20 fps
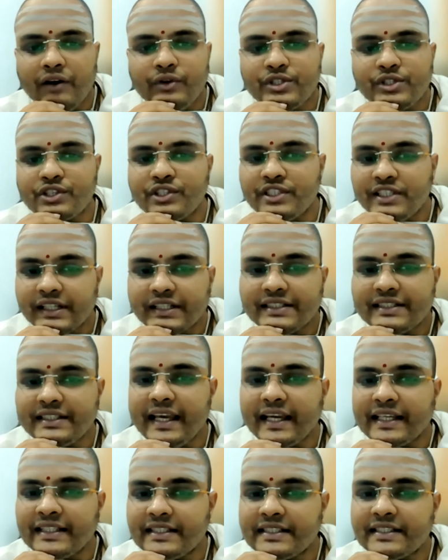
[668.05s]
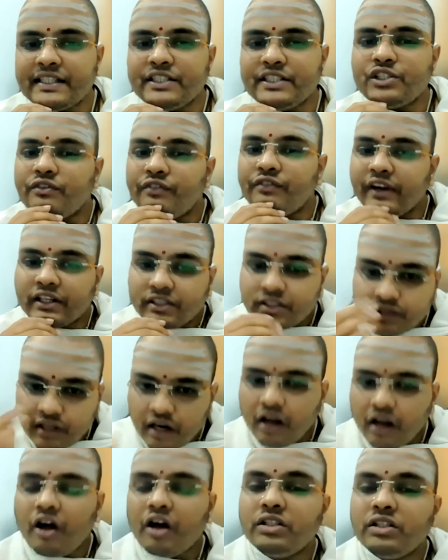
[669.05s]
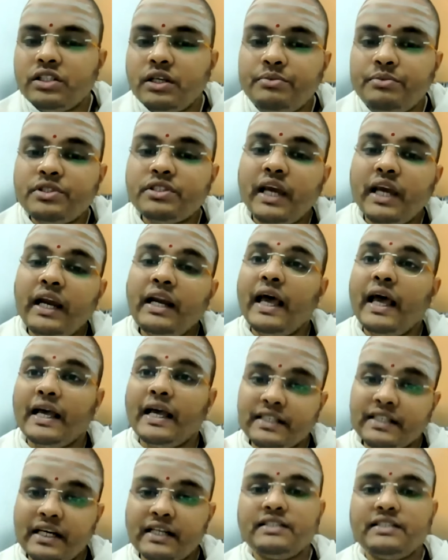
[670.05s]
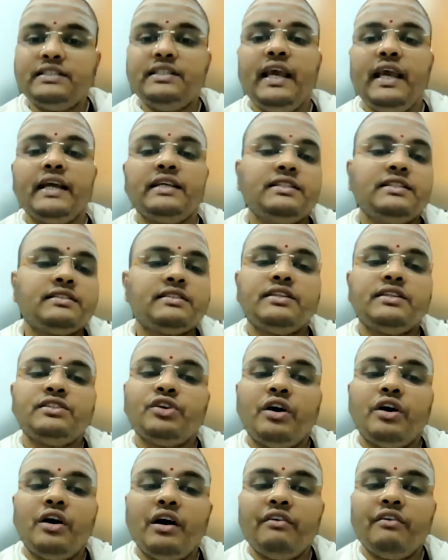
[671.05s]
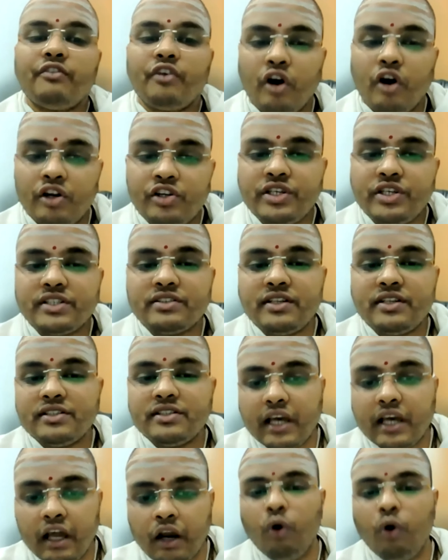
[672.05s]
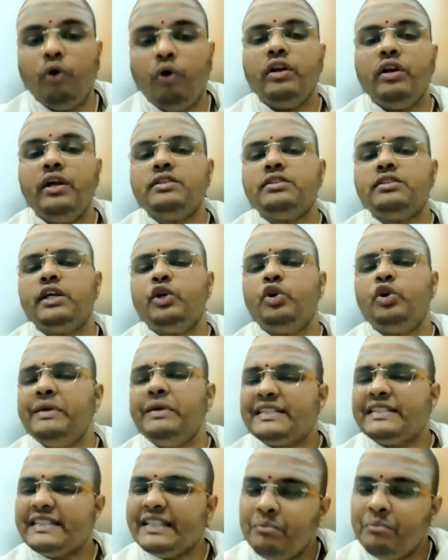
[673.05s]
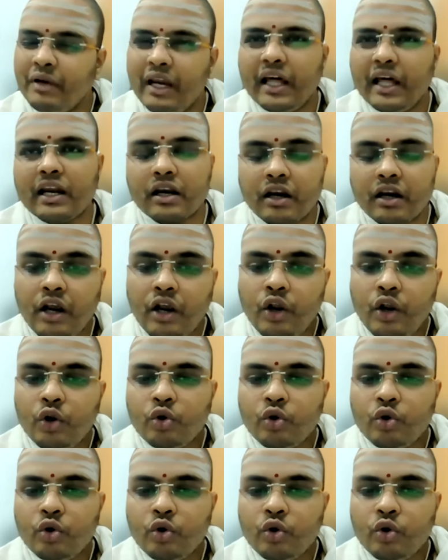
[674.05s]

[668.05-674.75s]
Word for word: which rejects the existence of external objects and asserts the existence of consciousness alone, is said to be similar